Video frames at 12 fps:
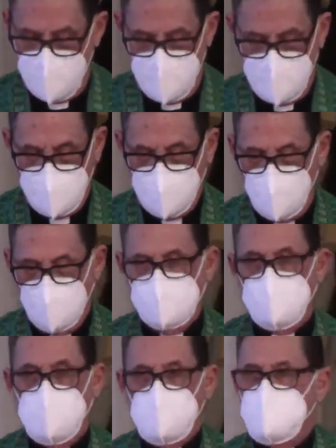It will
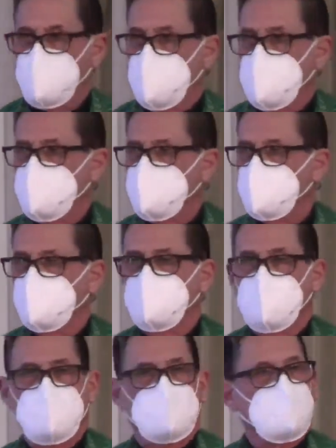take time to
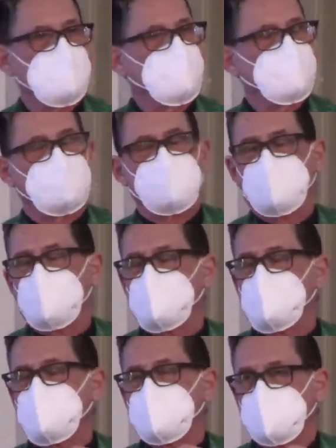make even the
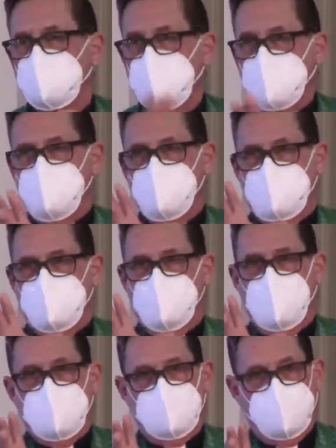slightest
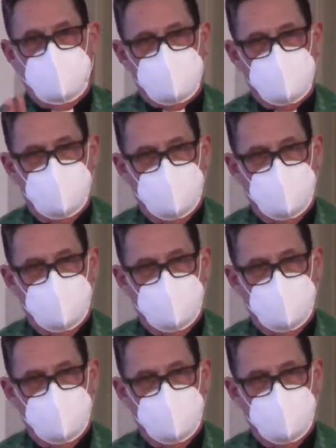progress.